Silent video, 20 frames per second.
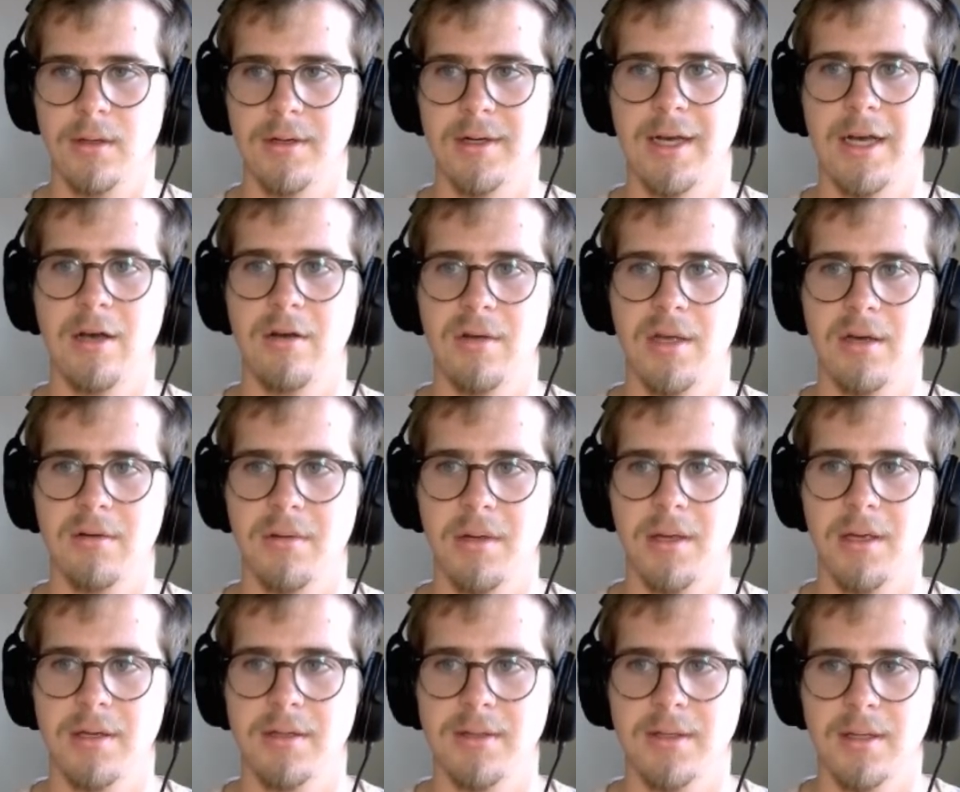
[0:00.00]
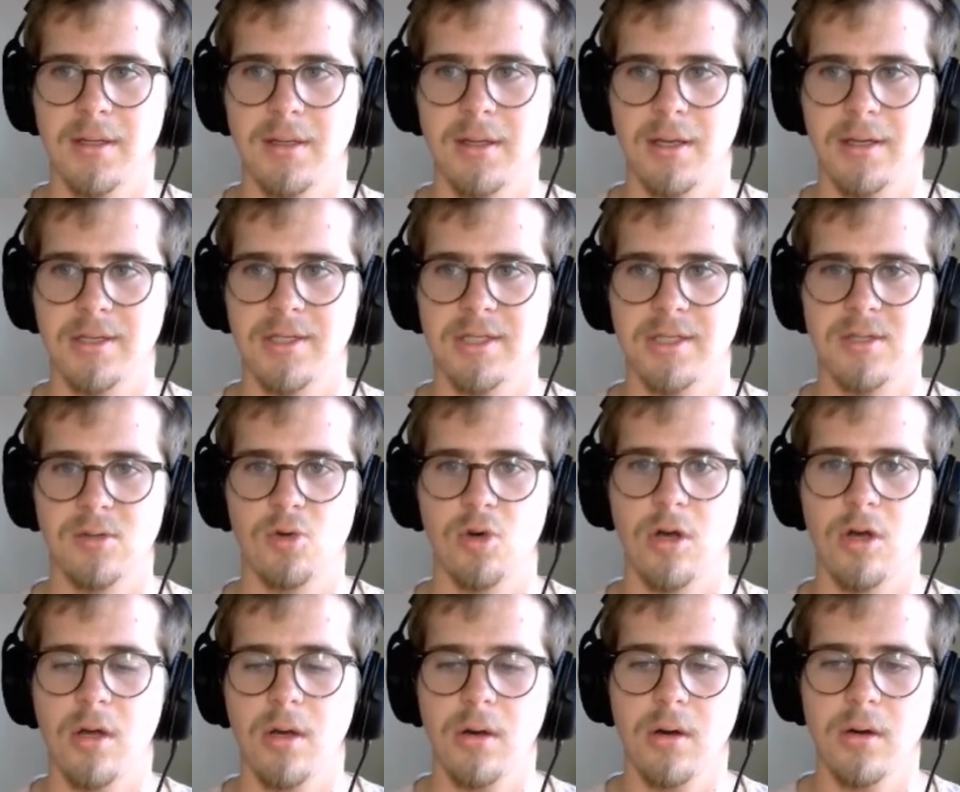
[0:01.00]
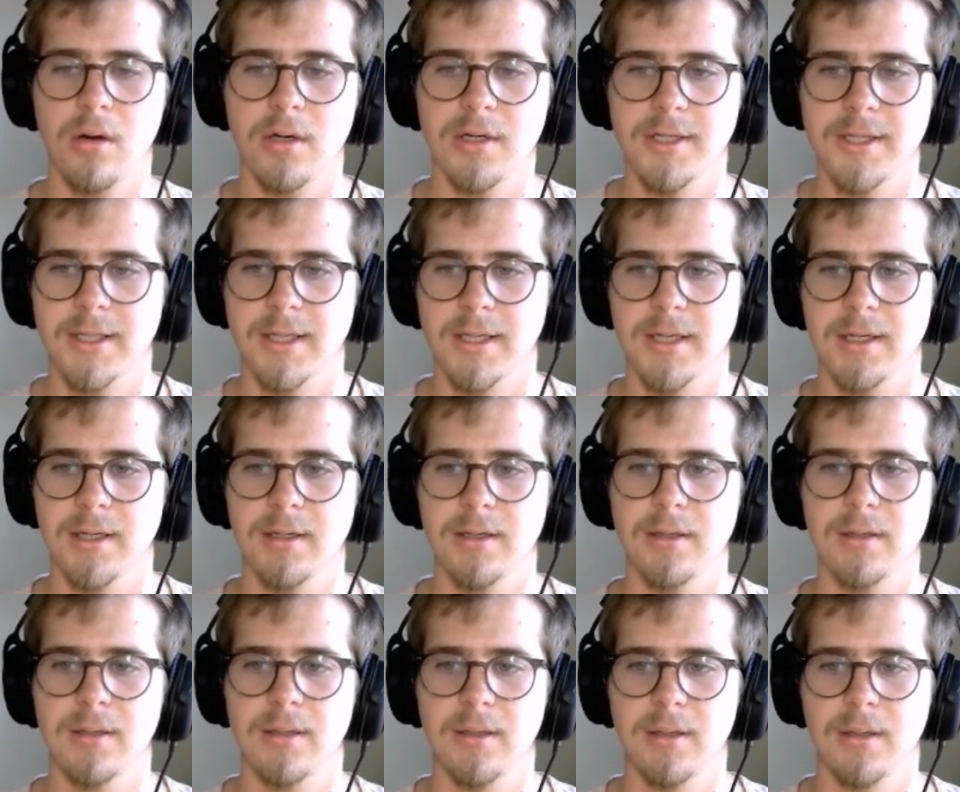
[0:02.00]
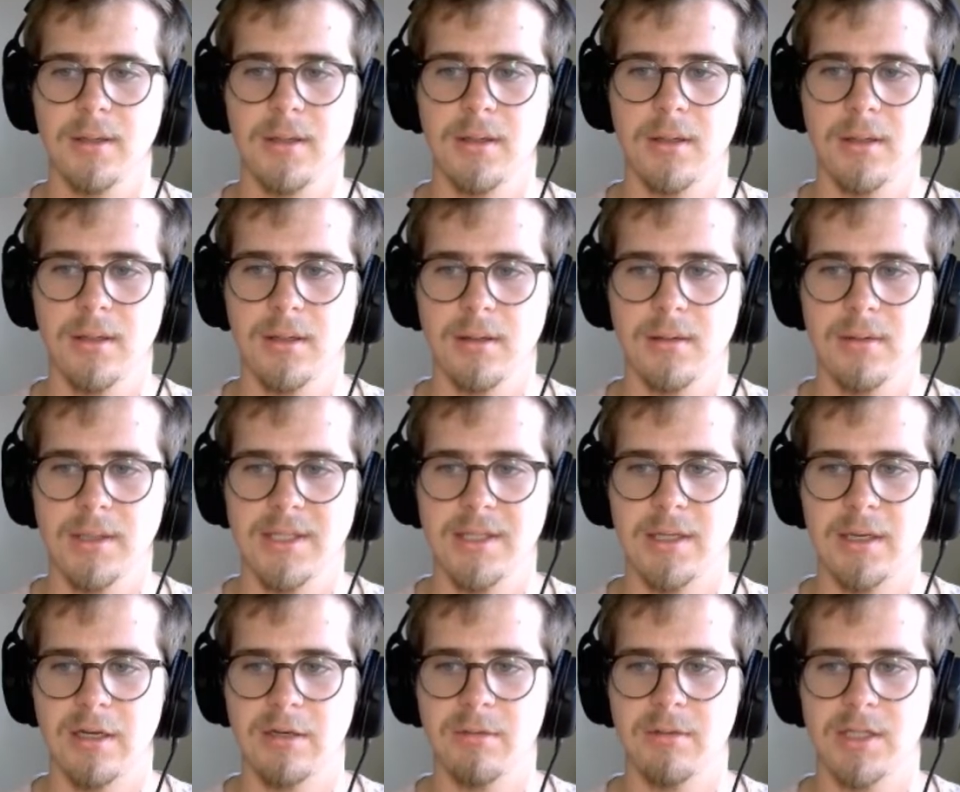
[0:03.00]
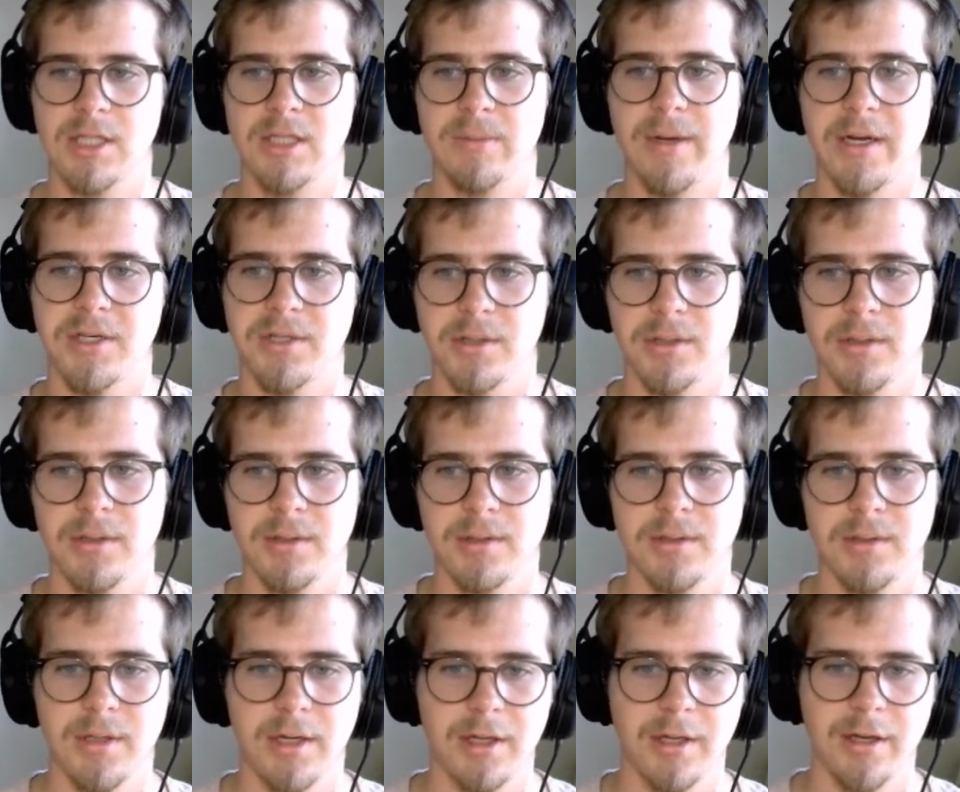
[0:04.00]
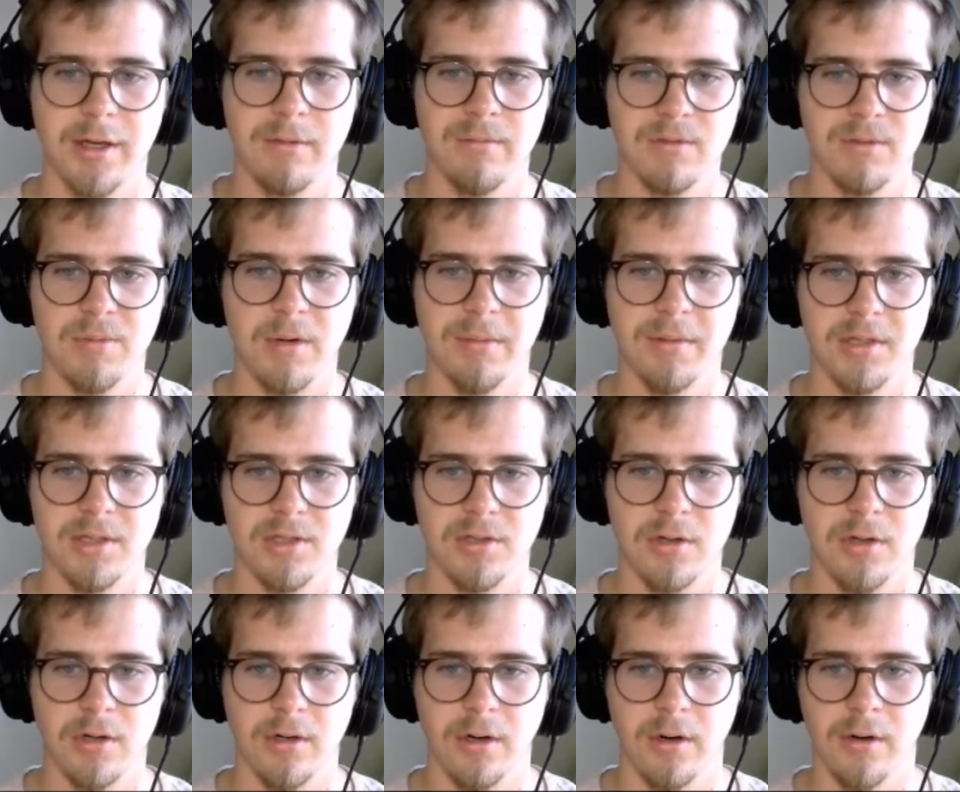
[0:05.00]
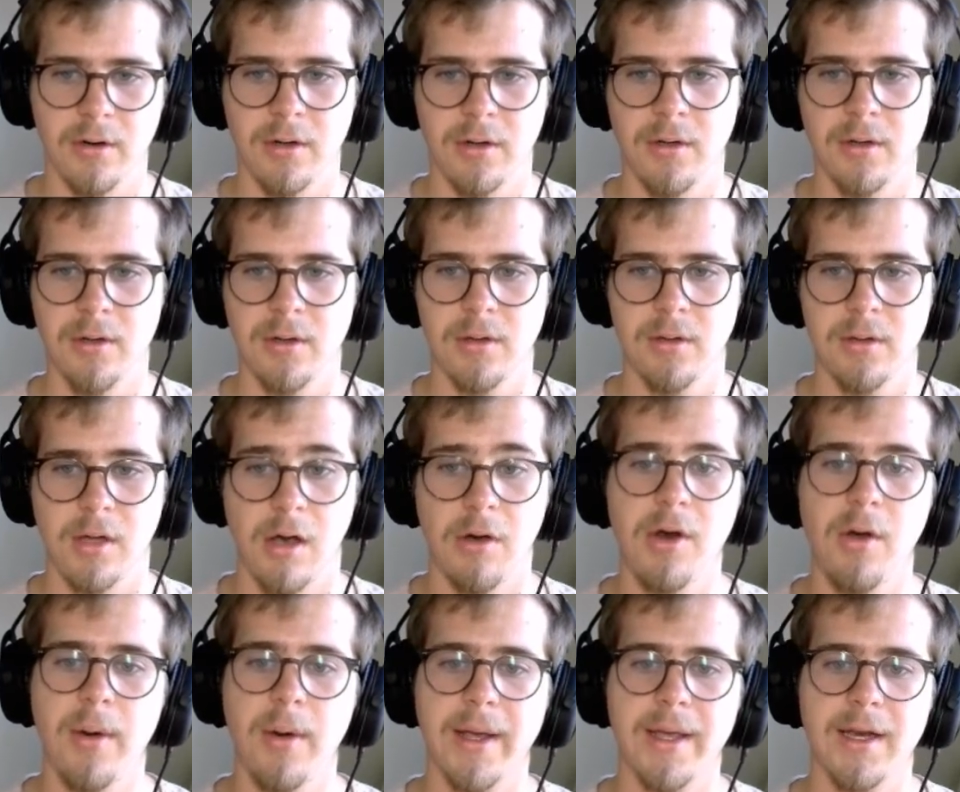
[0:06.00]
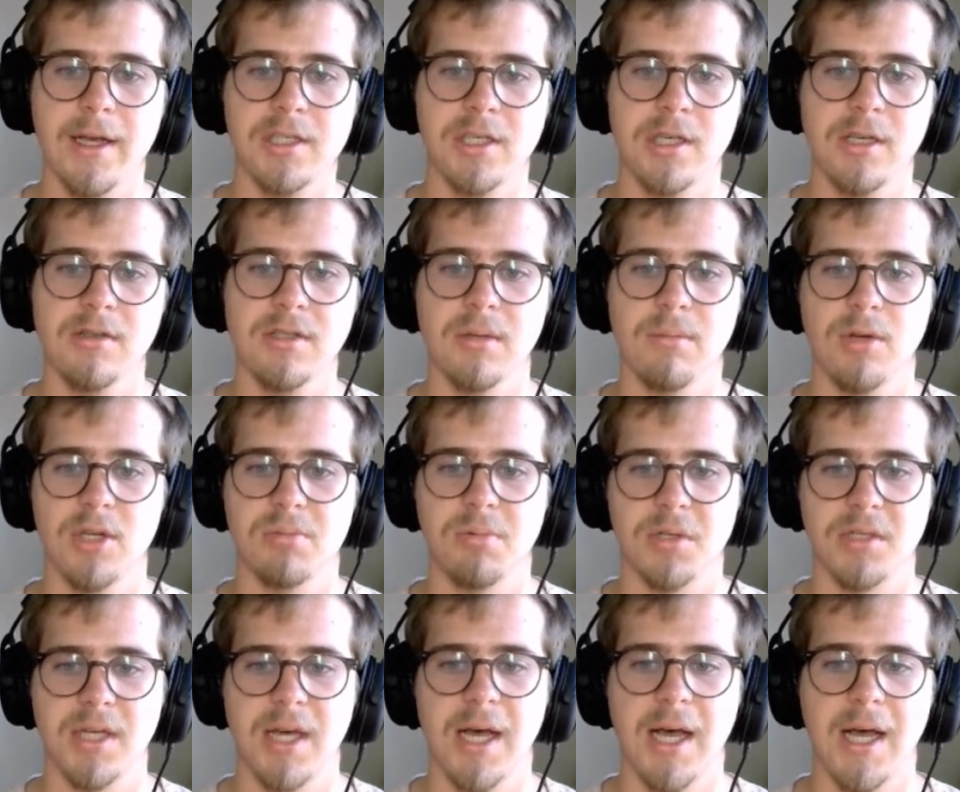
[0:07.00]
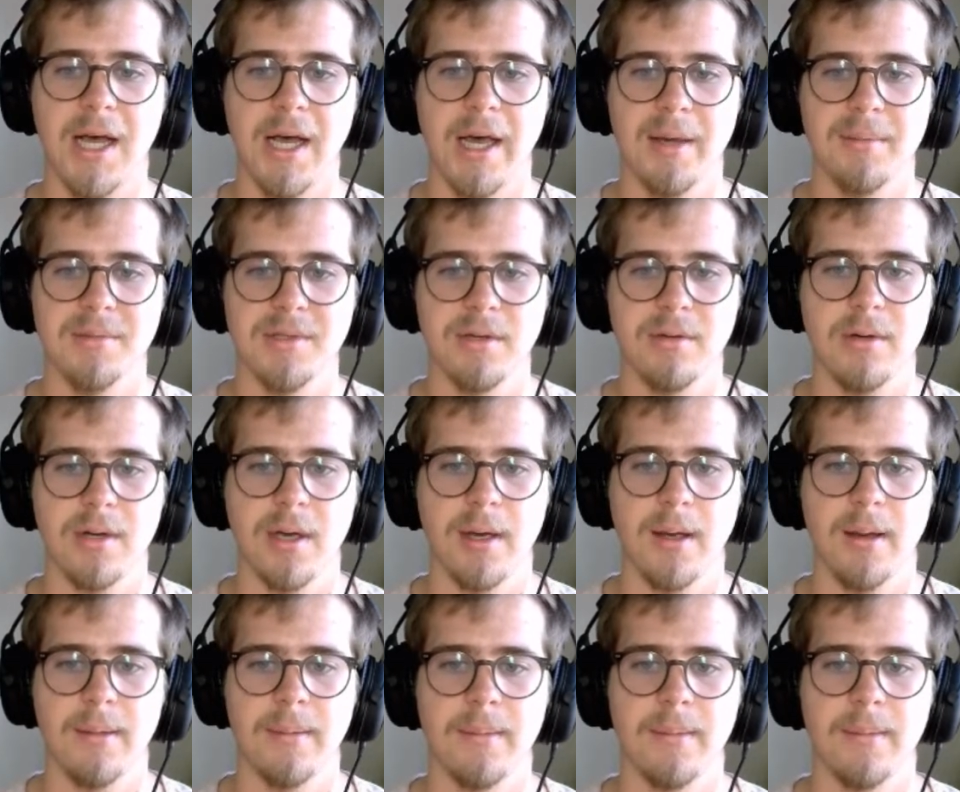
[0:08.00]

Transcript: How, how, is it like just stronger is it, what's, what's special? I think it's probably just stronger. Oh no, I can actually use it multiple times, okay.